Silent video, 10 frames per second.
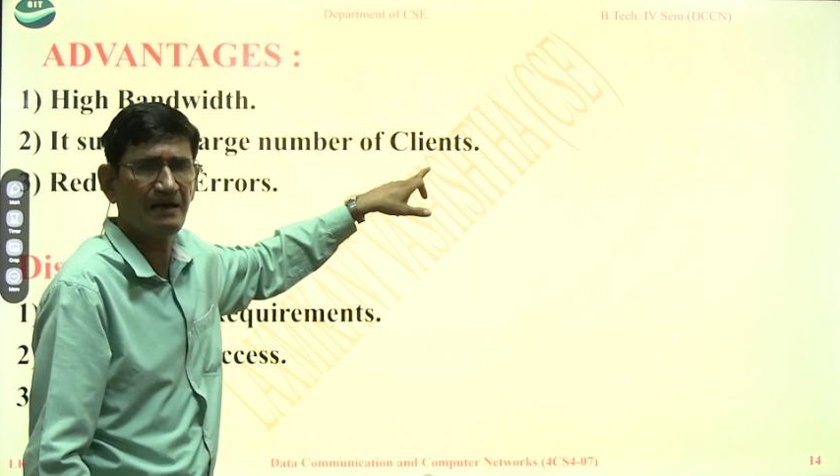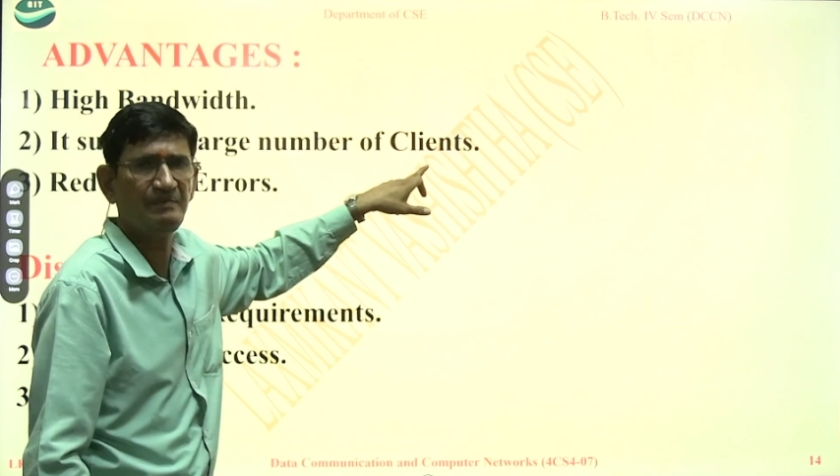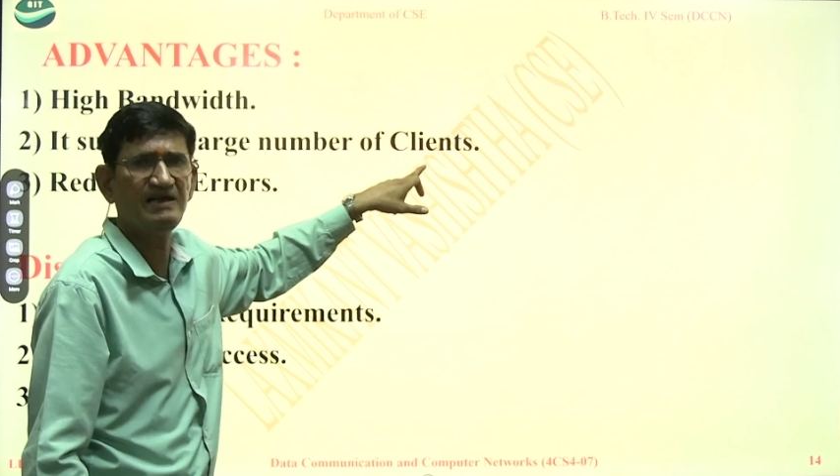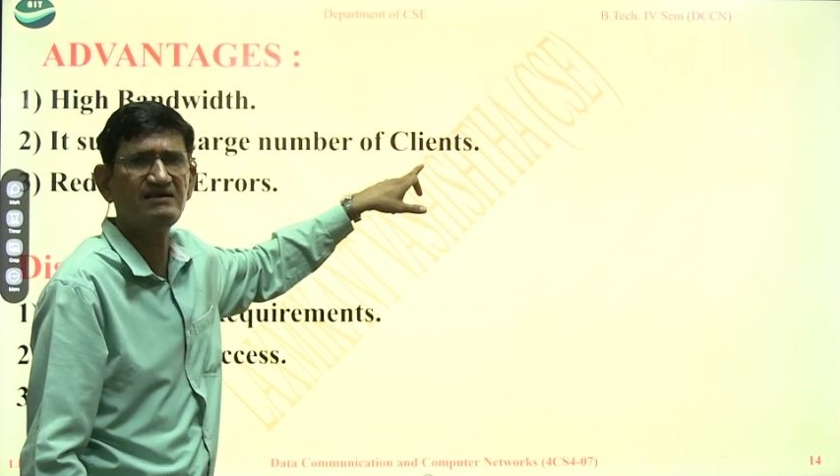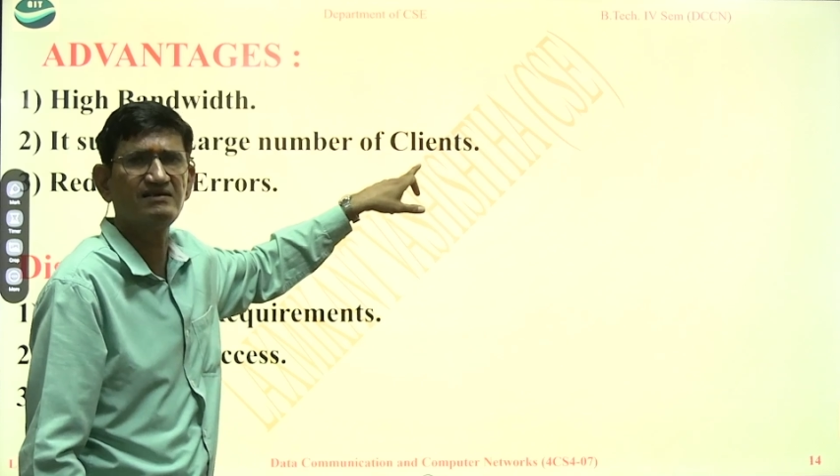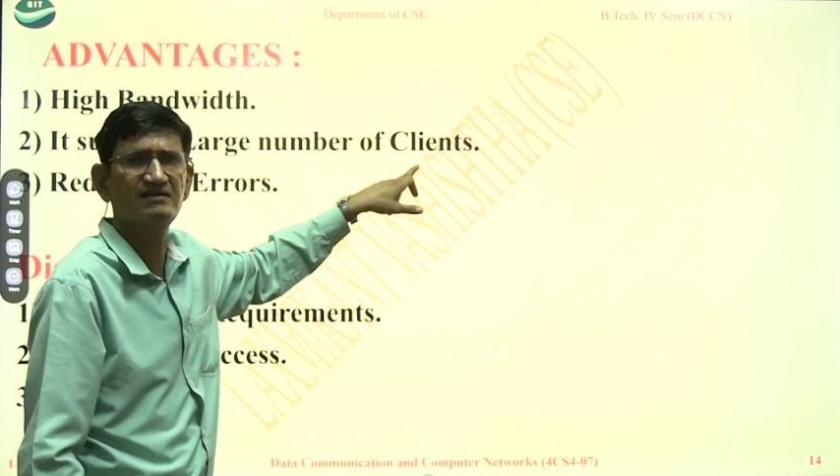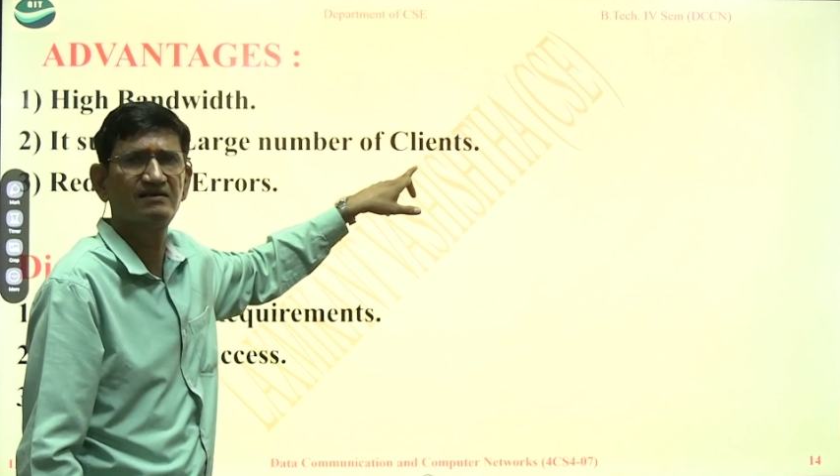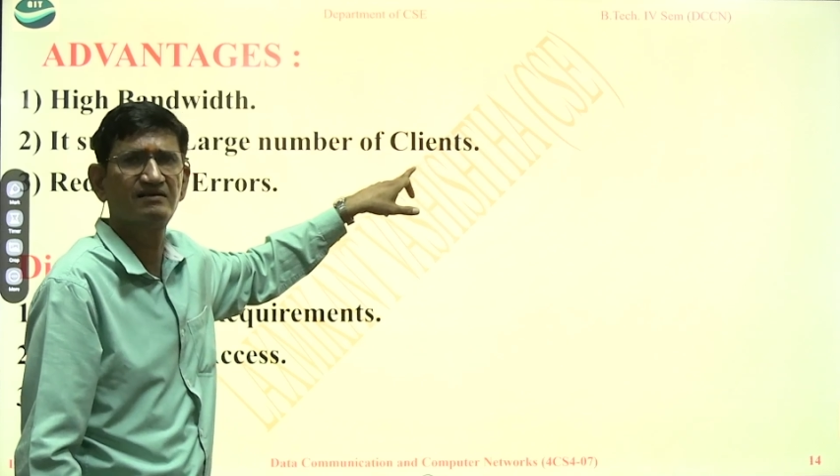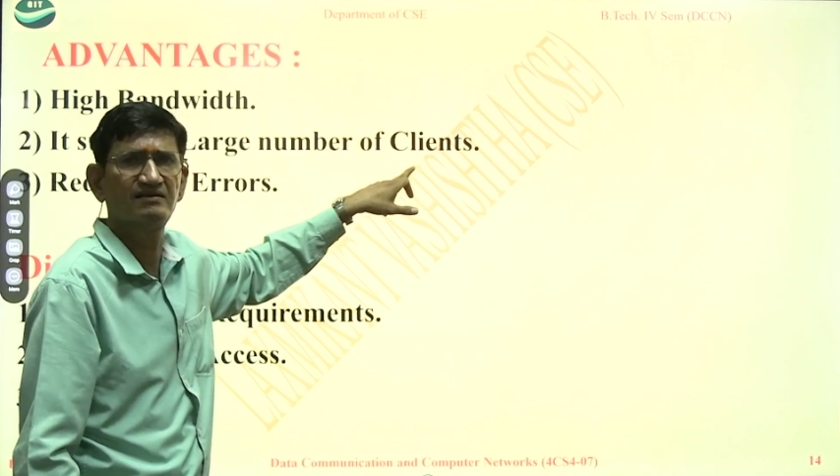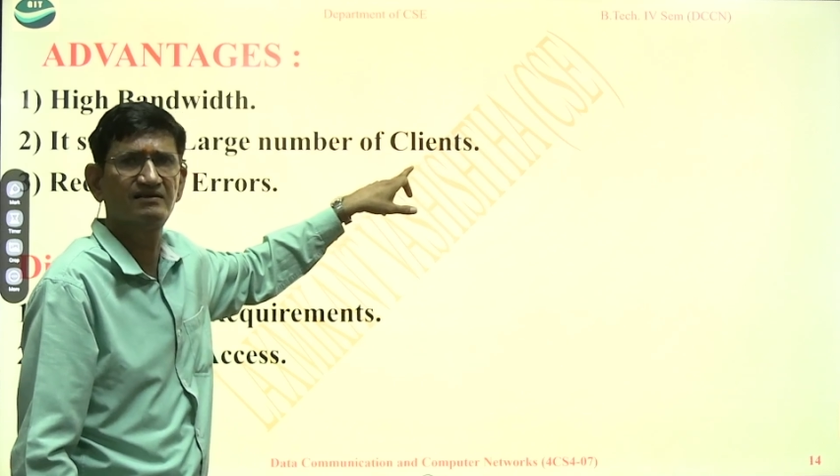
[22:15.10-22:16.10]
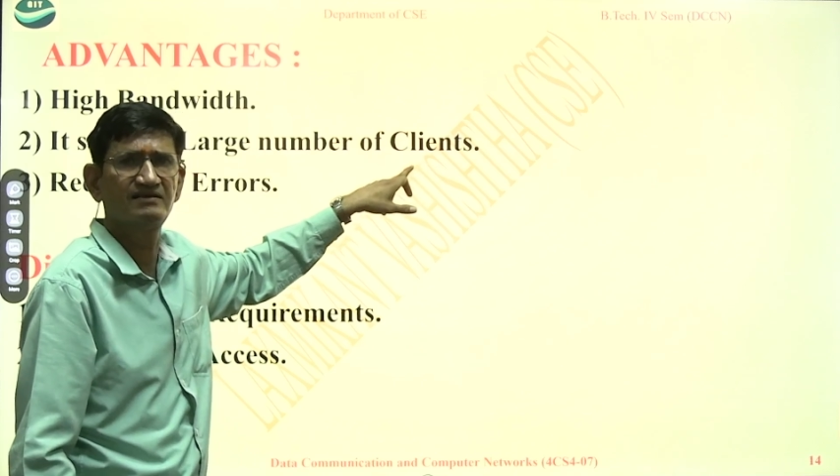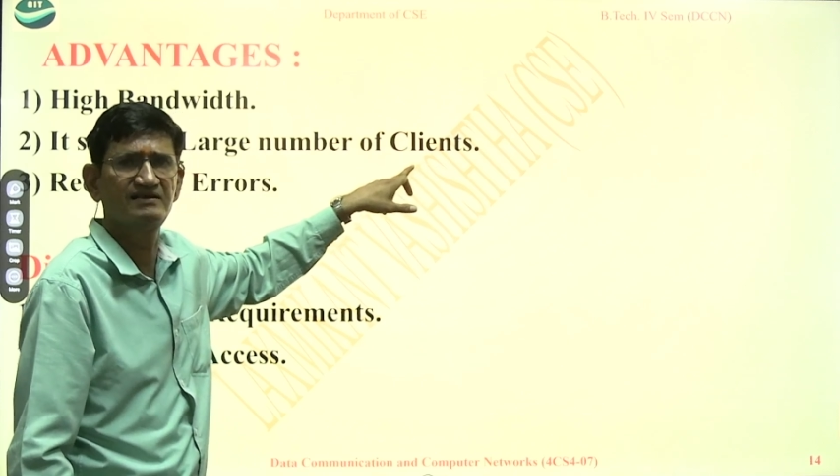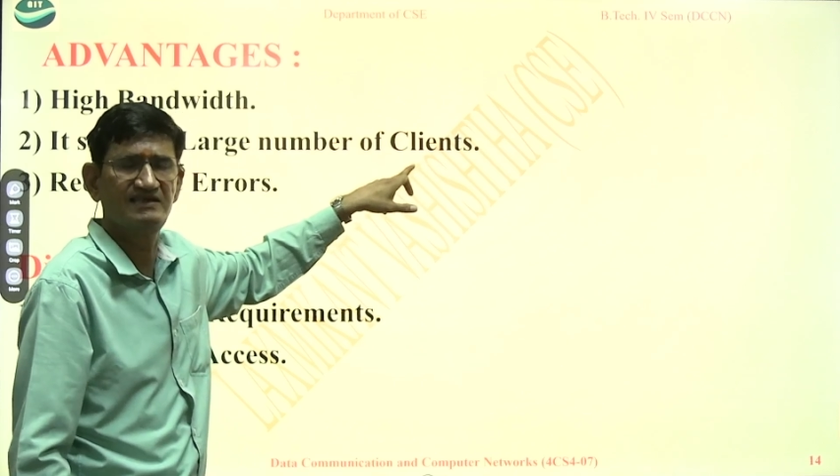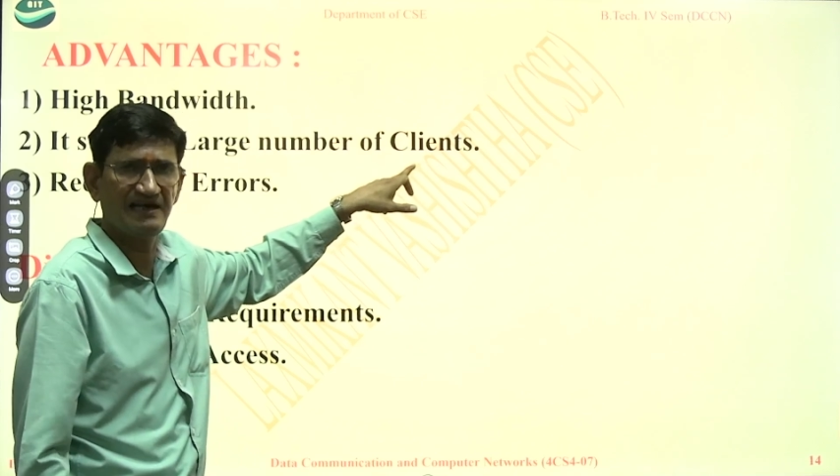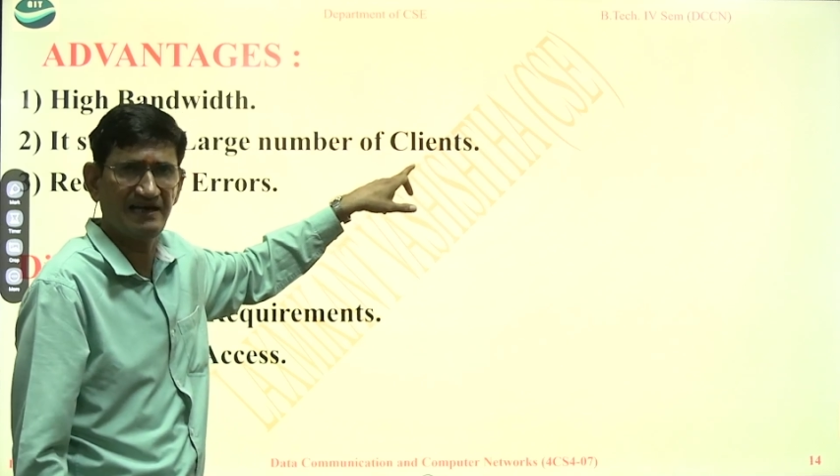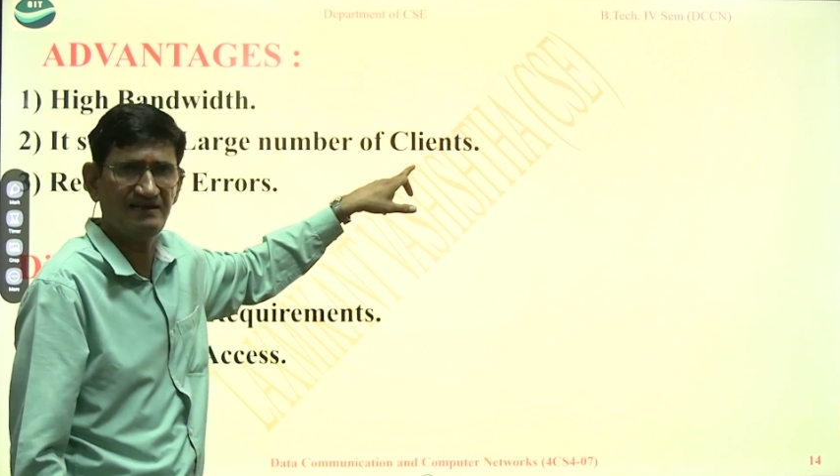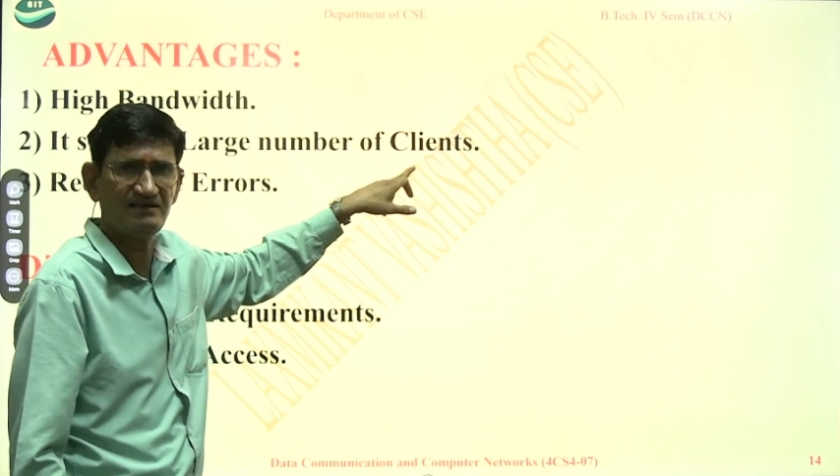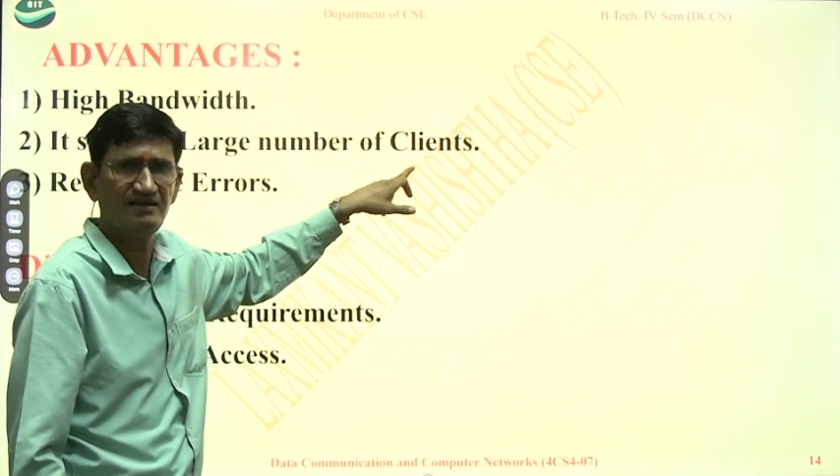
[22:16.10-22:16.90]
is changed.